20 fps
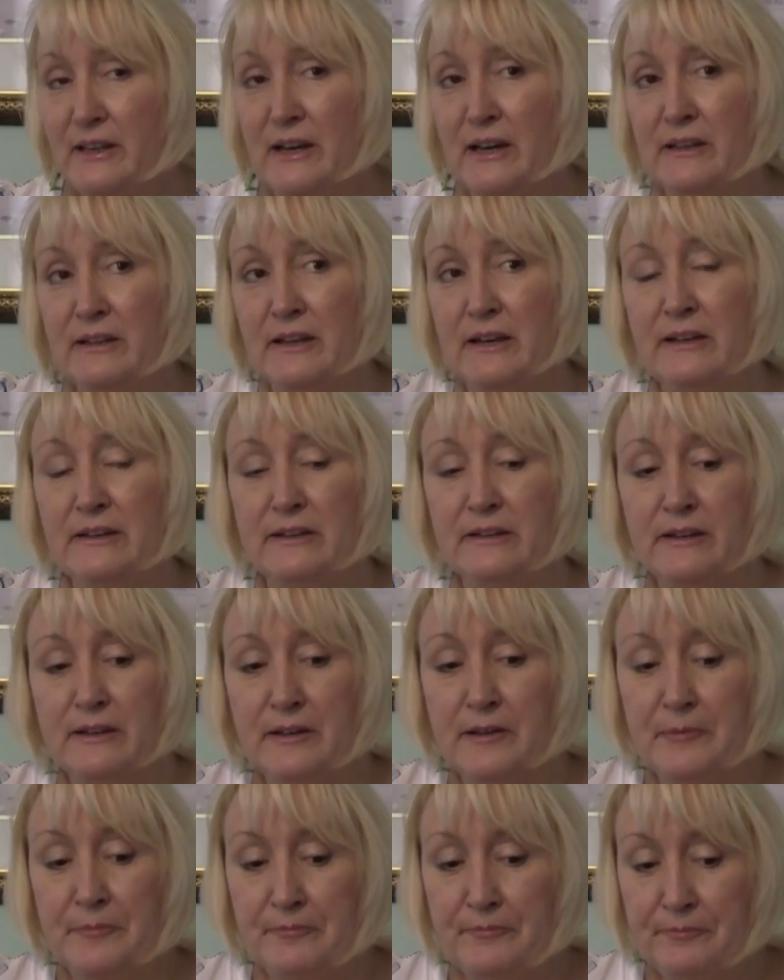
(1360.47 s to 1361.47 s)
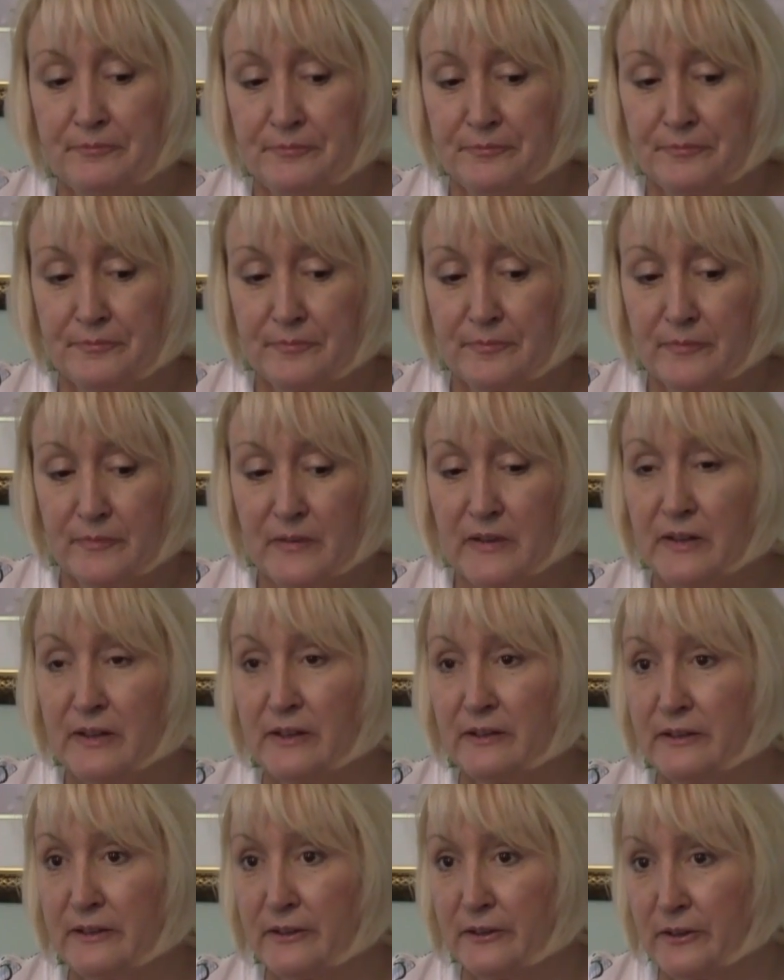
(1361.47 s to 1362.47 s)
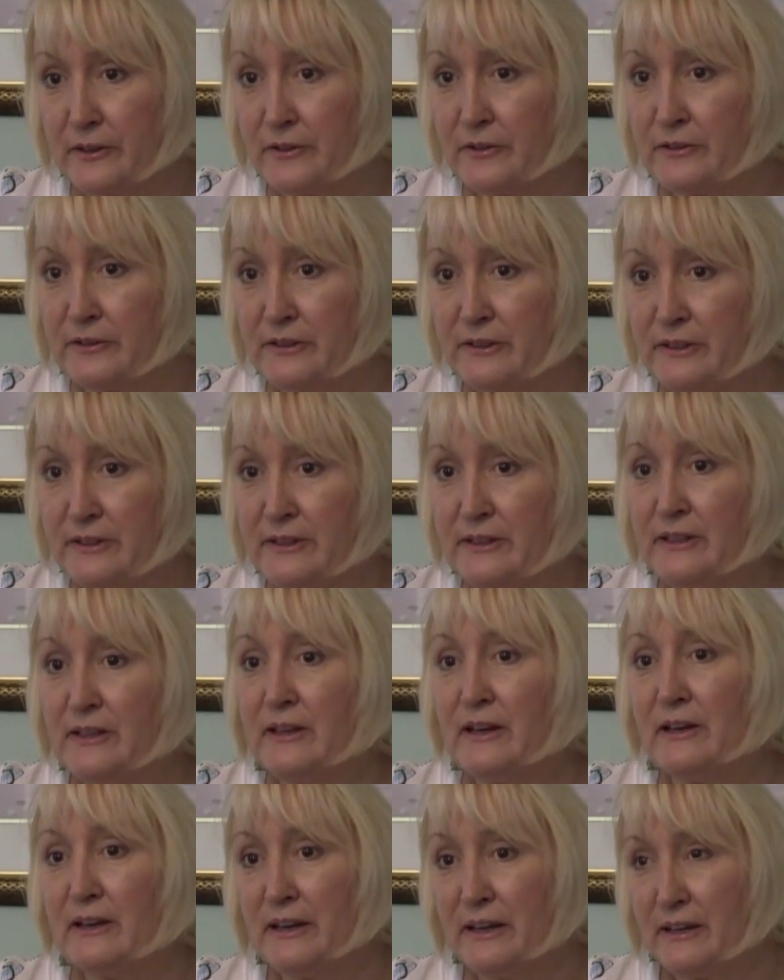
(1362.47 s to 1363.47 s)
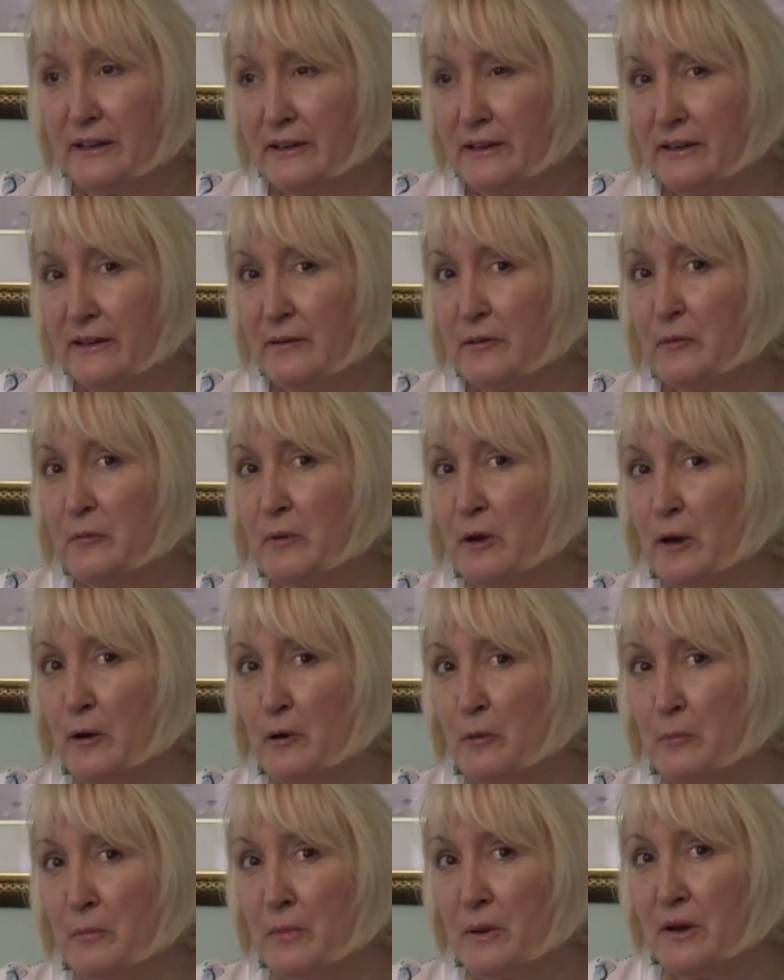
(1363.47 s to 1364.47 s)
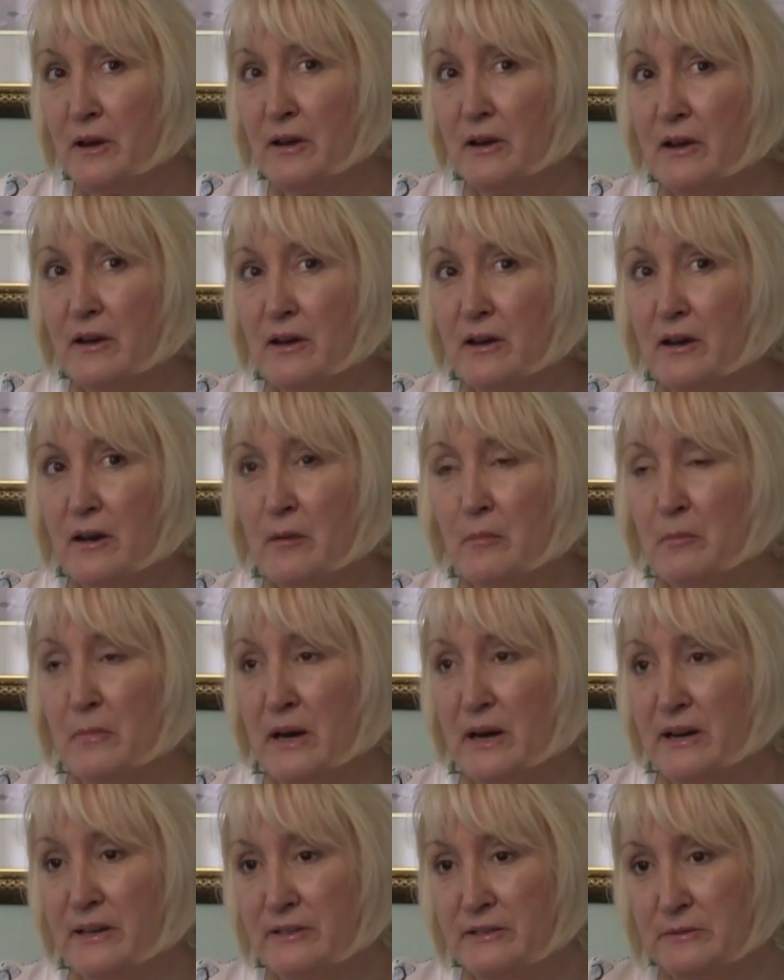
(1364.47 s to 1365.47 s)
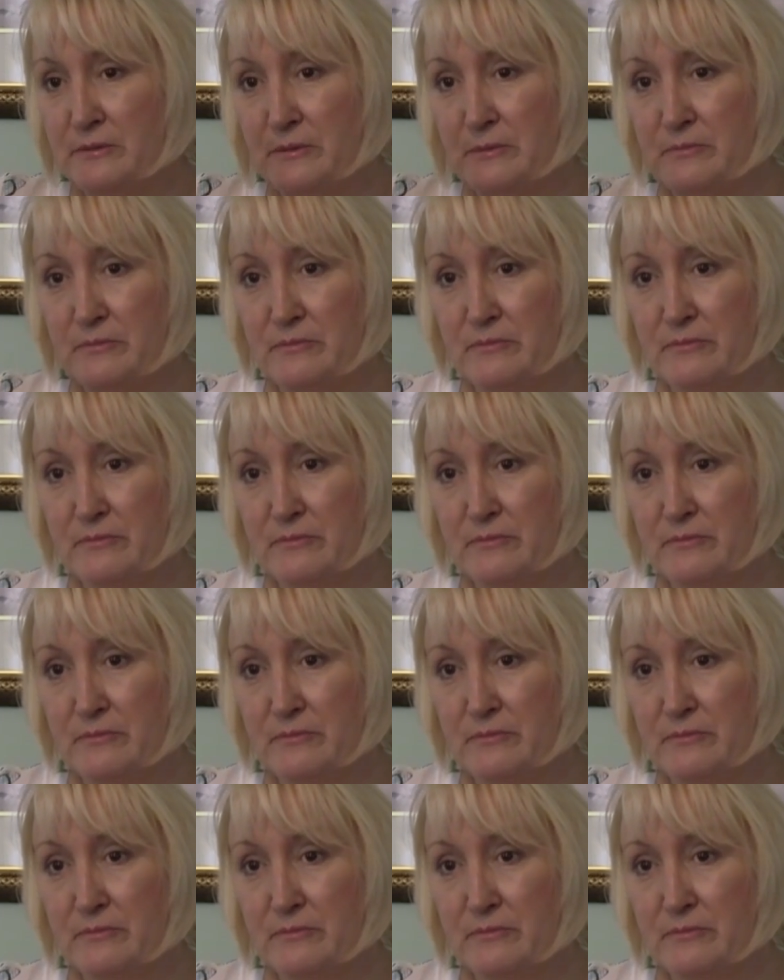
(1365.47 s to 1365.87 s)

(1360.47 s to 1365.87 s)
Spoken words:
I like The Healing Code, again, a mind,